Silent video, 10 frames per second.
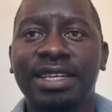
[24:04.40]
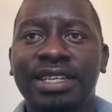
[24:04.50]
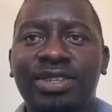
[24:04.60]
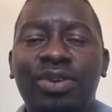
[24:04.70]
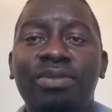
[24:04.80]

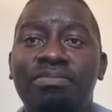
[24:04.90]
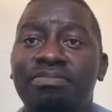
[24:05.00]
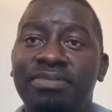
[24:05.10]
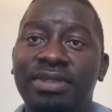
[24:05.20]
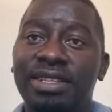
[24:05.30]
So
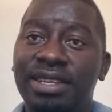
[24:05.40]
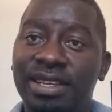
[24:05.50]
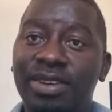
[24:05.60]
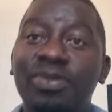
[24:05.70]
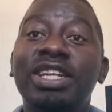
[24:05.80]

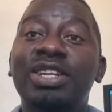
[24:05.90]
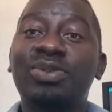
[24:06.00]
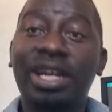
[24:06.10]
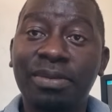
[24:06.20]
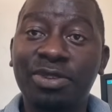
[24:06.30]
we need
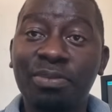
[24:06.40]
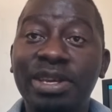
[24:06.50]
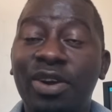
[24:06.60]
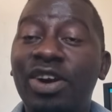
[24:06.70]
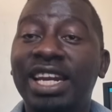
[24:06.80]
to
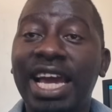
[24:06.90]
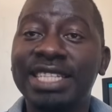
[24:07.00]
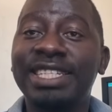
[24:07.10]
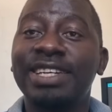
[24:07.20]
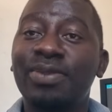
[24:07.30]
be
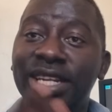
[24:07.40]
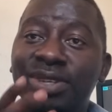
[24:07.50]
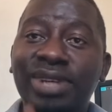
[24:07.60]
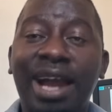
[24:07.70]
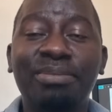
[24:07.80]
organized. We need
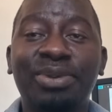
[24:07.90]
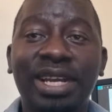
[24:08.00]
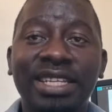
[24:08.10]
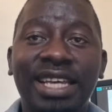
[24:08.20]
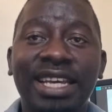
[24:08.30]
to come
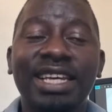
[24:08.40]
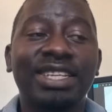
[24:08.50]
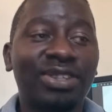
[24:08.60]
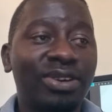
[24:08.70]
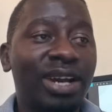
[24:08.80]
together.
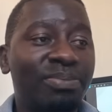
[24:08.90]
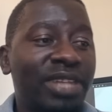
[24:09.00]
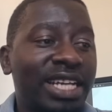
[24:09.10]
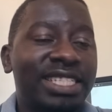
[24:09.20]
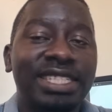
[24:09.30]
So after
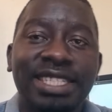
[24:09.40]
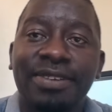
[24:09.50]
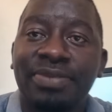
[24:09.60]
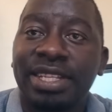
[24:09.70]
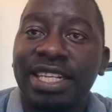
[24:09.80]
that,
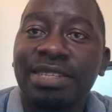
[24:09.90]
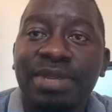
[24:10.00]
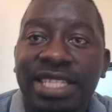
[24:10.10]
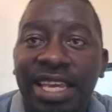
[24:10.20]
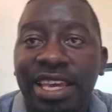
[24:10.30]
let
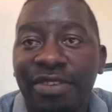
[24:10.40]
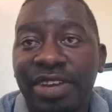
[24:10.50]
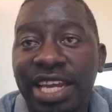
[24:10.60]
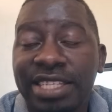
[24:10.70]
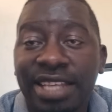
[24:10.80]
me say have
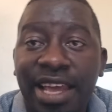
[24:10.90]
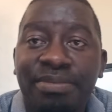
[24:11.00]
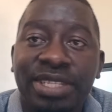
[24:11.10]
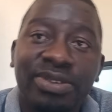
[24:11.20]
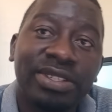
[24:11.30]
a nice
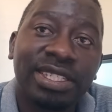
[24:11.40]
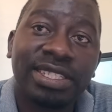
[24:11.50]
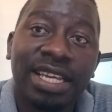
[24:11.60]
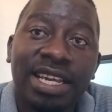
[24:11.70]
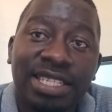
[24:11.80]
time. See
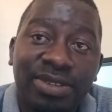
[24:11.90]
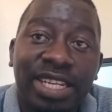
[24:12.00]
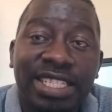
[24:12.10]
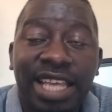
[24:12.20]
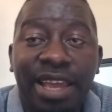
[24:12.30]
you
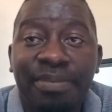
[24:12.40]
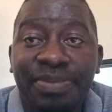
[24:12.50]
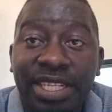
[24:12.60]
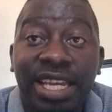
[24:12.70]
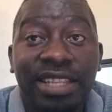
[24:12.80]
next time
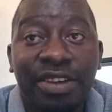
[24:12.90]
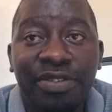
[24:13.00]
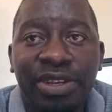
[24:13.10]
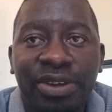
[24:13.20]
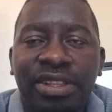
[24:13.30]
in other
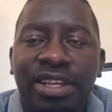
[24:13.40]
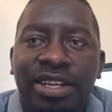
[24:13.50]
video.